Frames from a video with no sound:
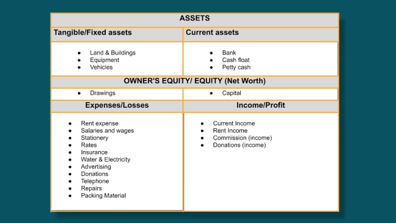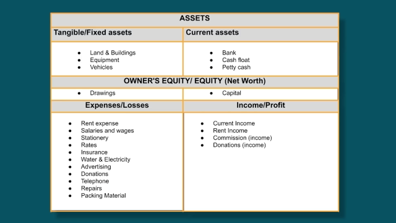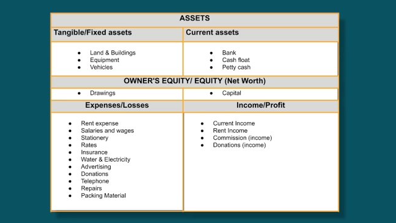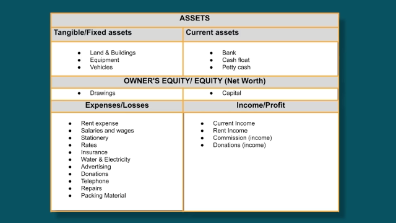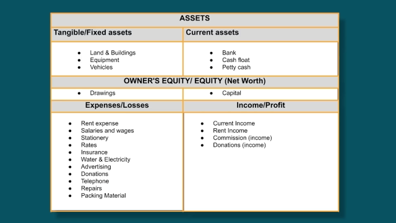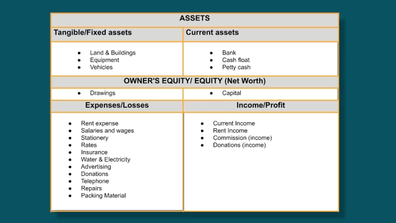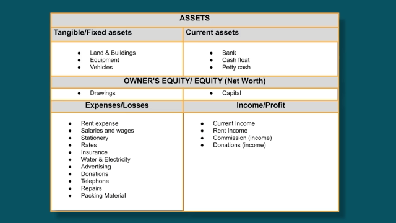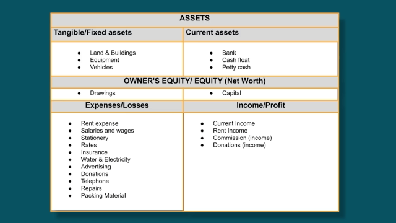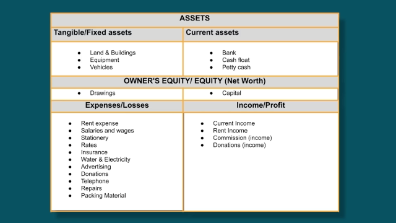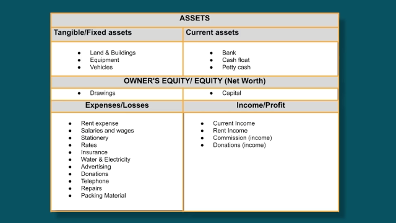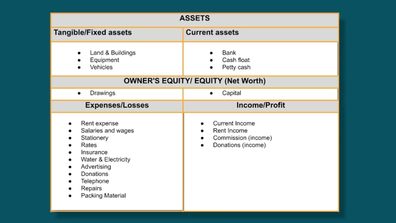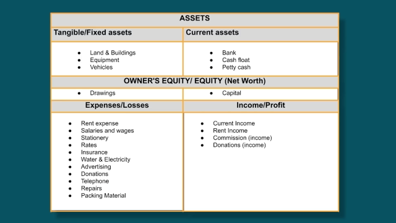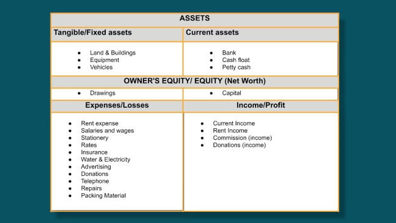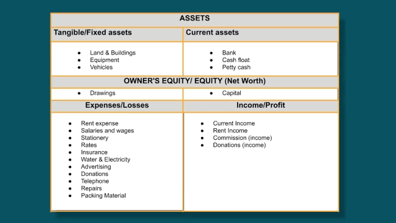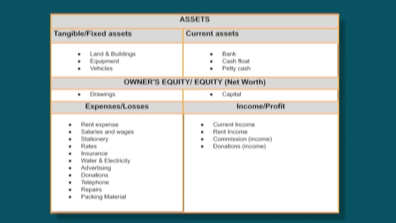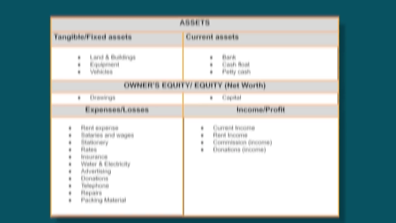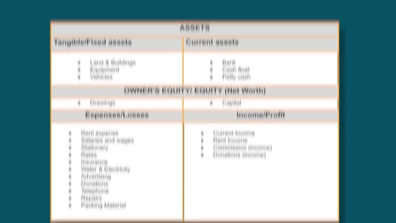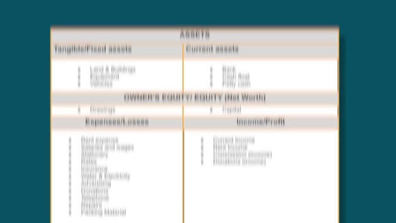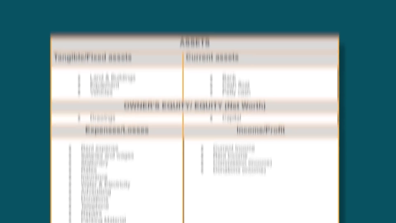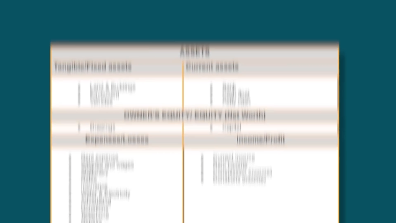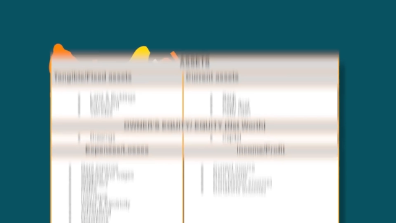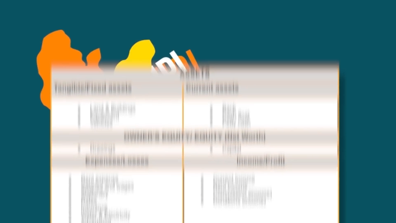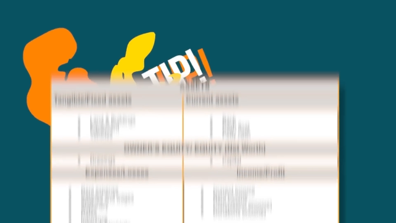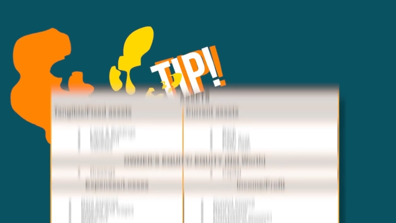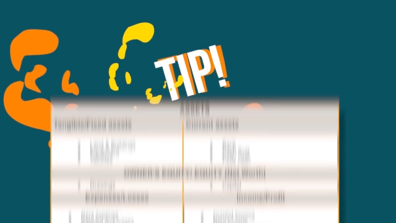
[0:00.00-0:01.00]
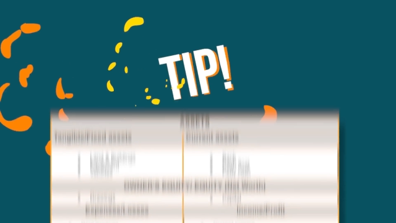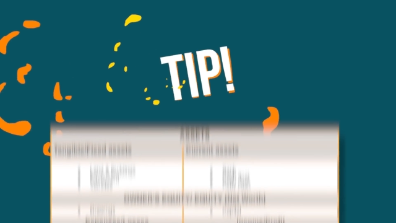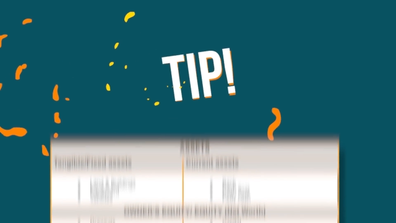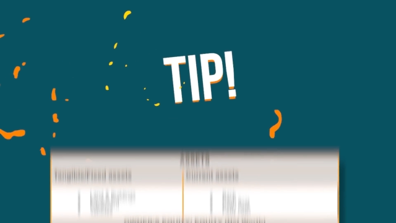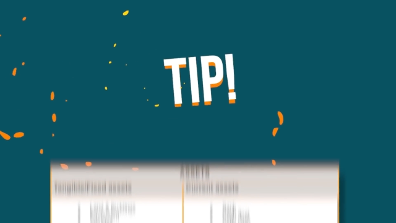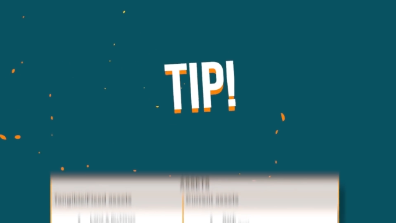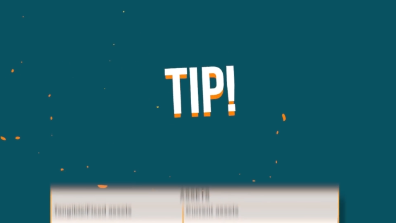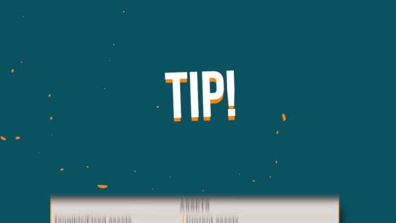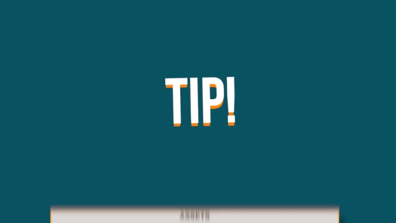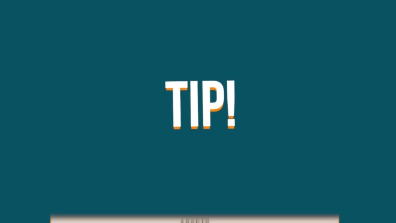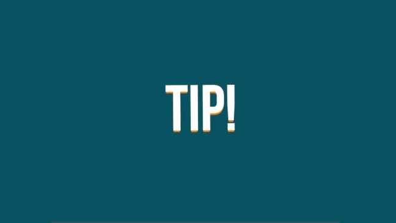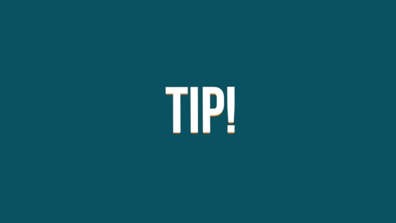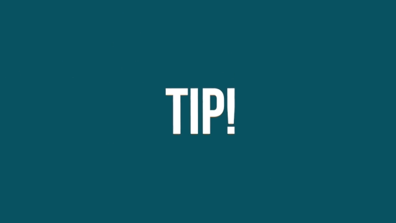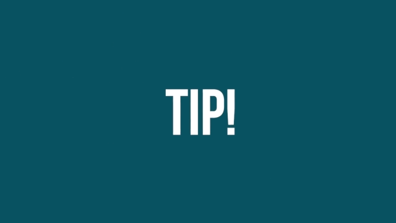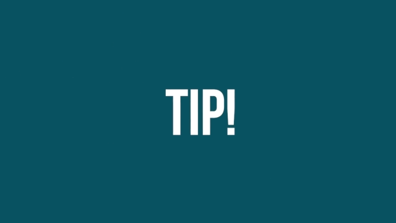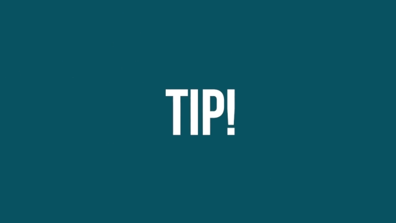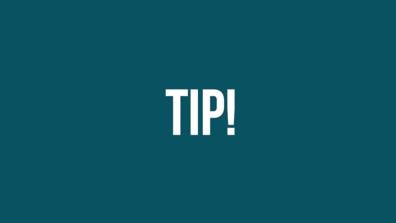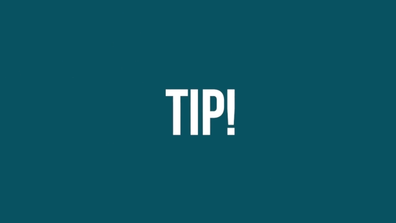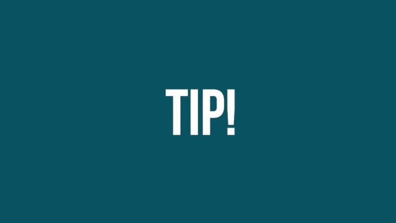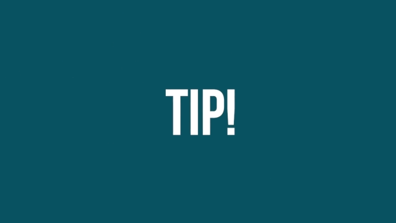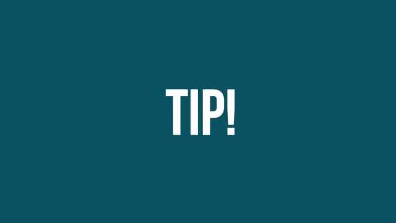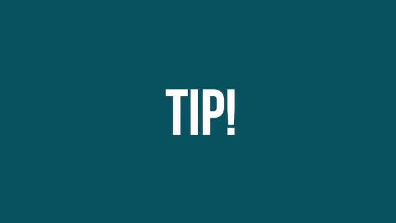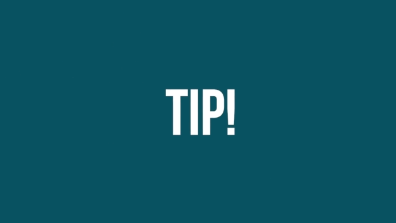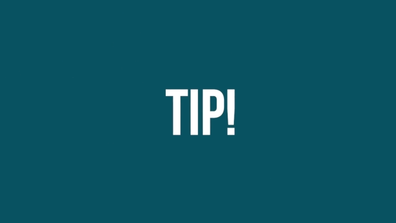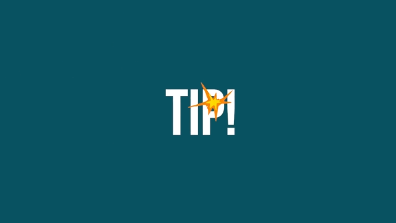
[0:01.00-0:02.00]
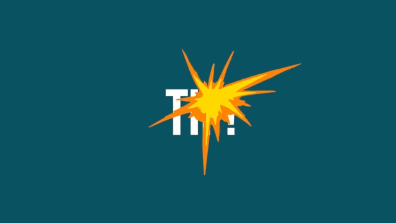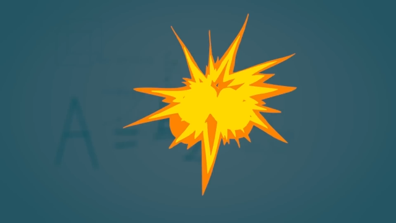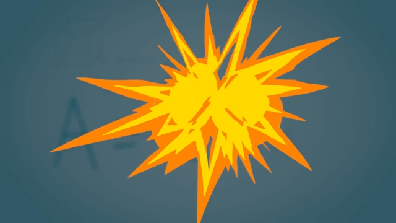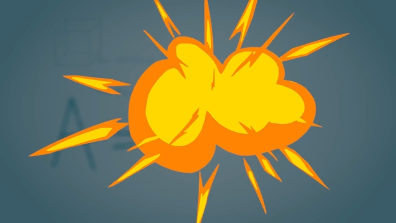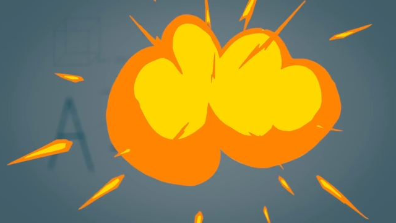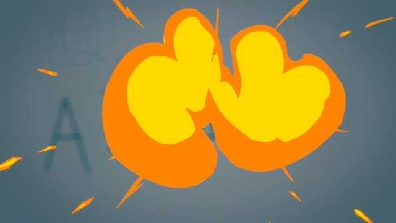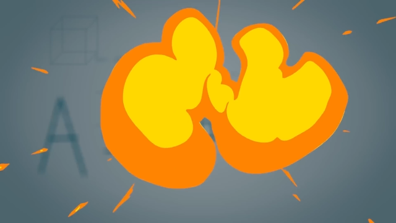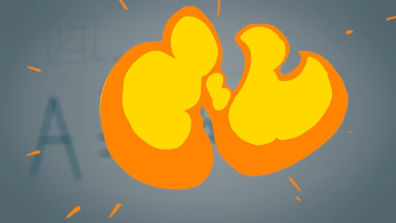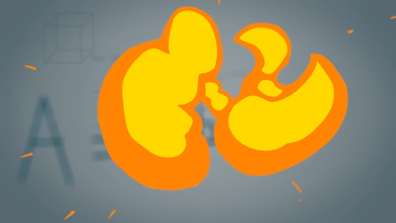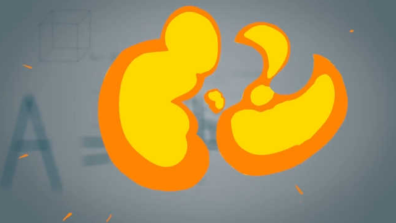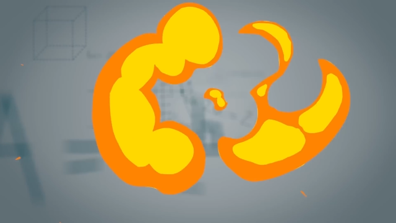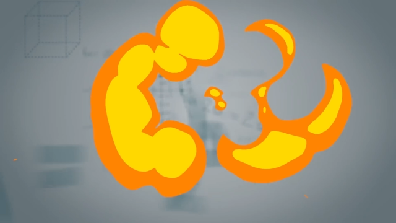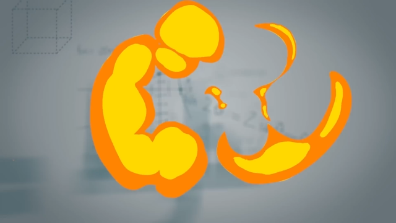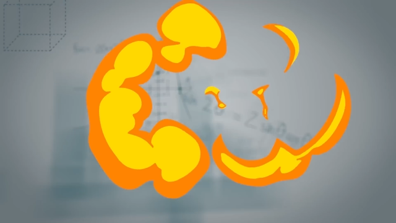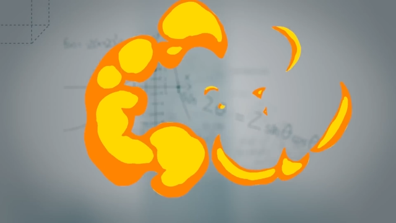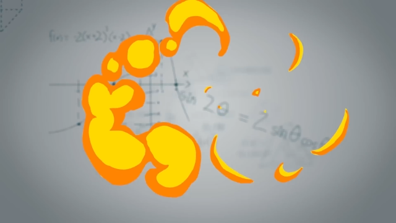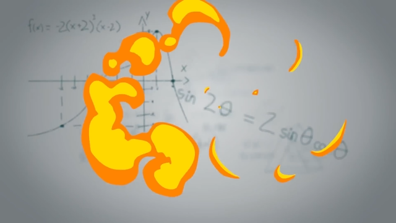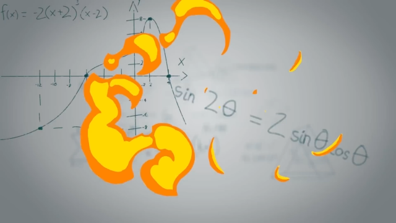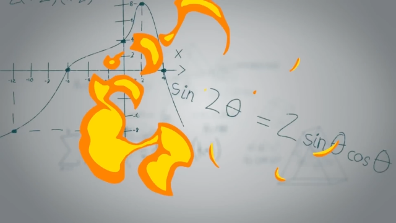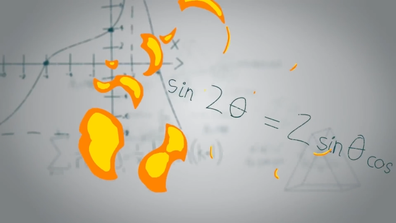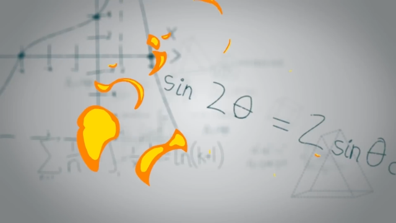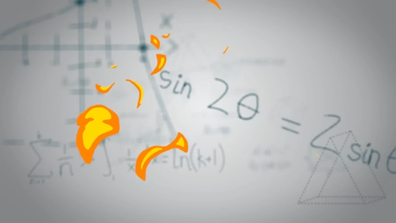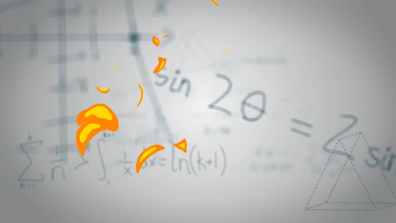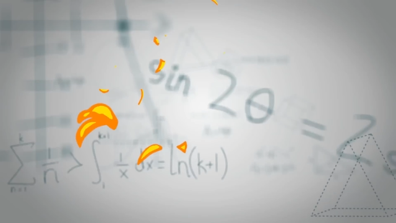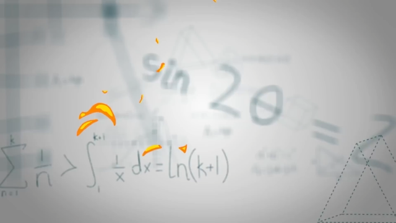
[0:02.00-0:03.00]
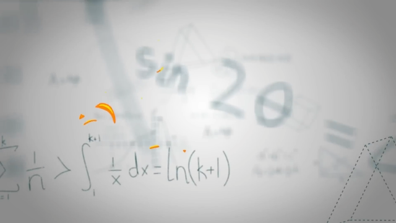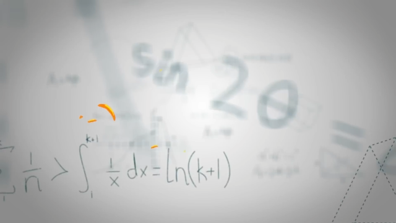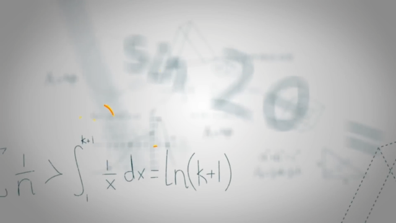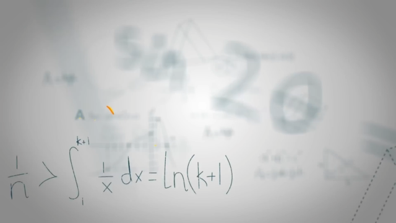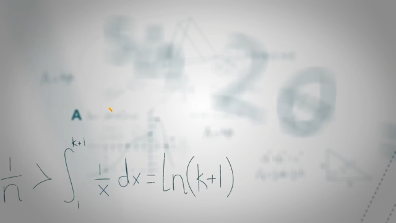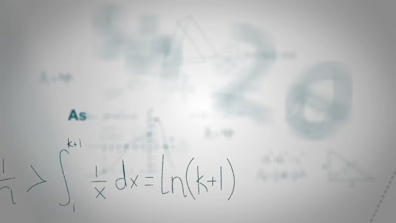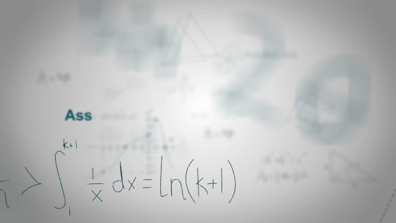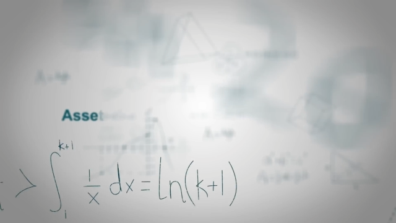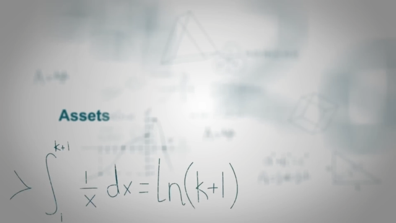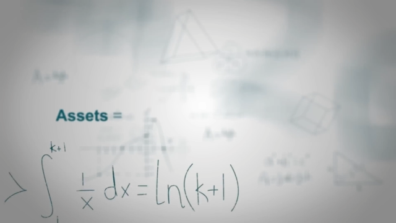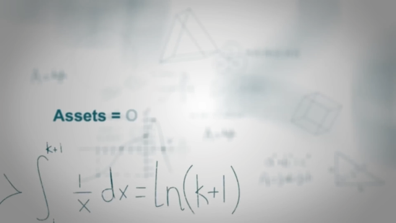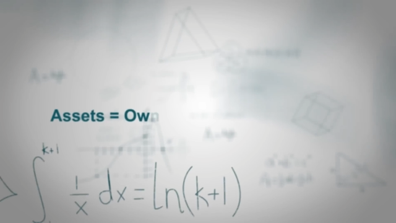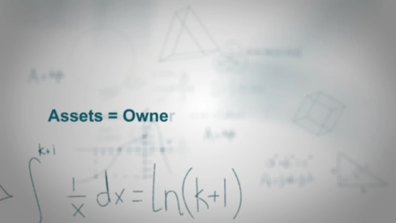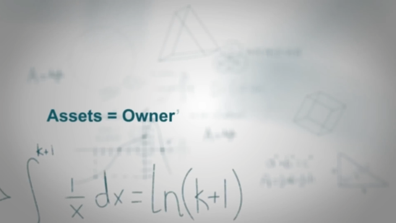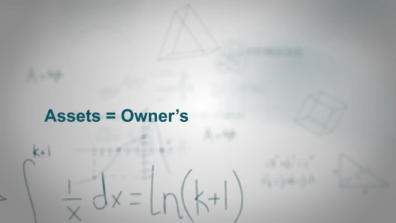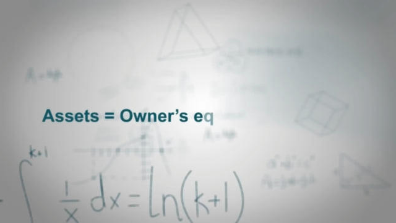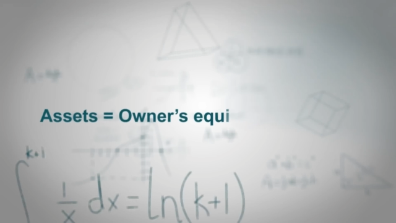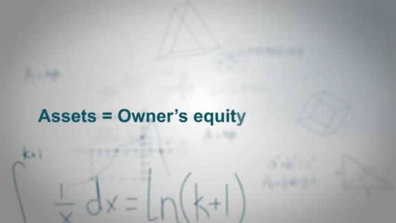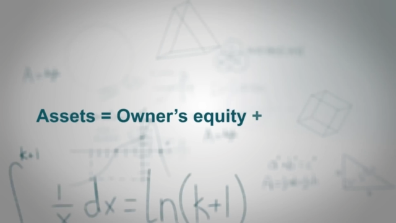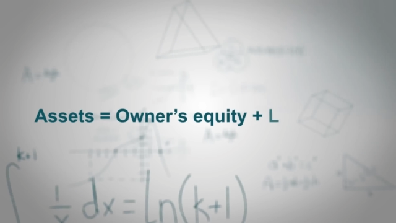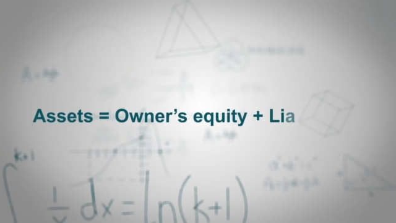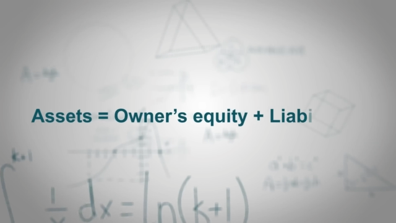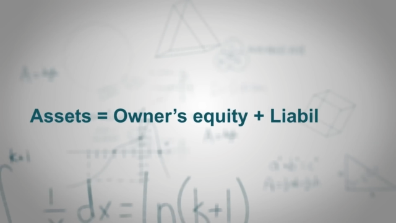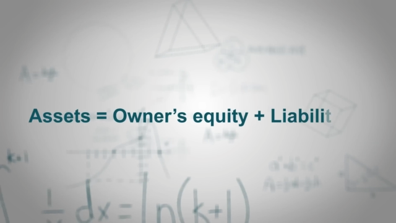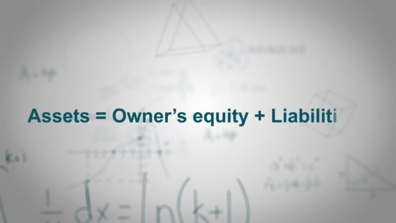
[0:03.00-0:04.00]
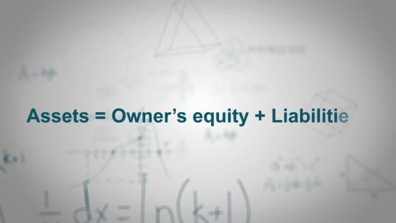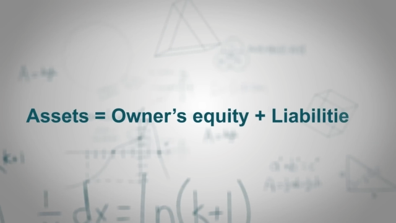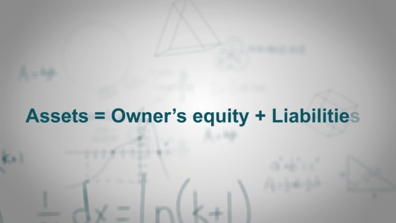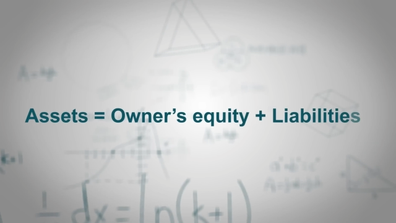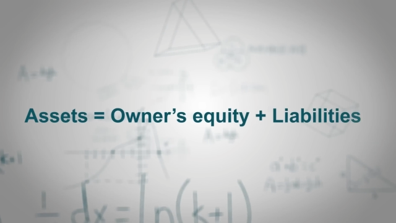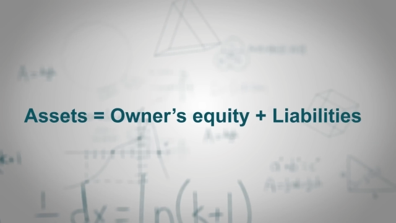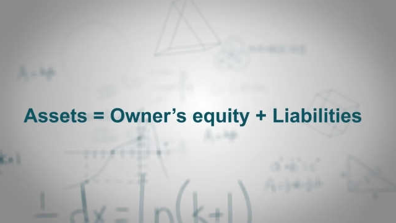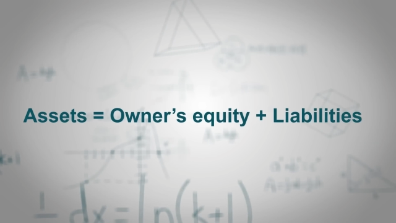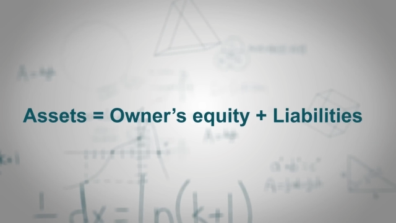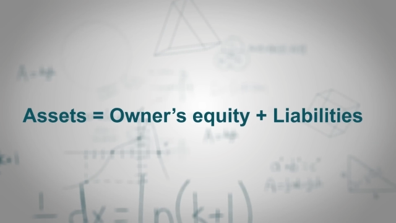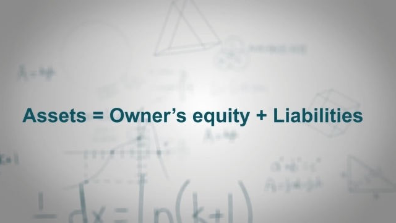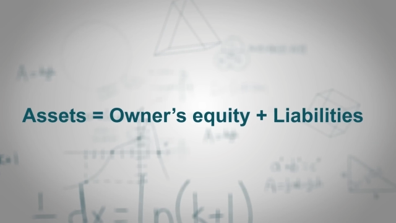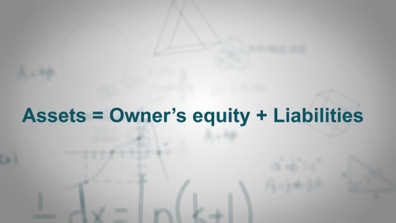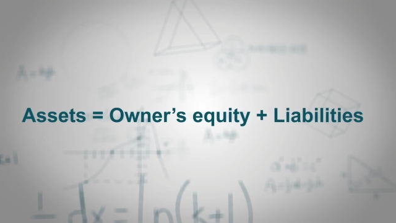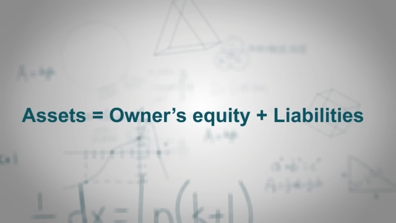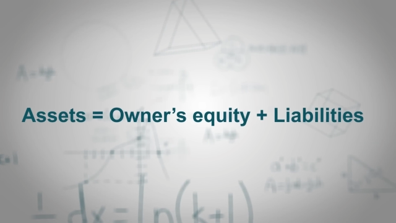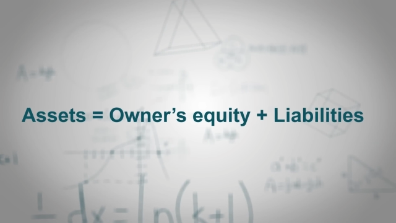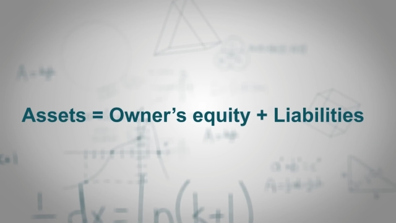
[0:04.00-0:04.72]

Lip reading: No face is visible, so there are no lips to read.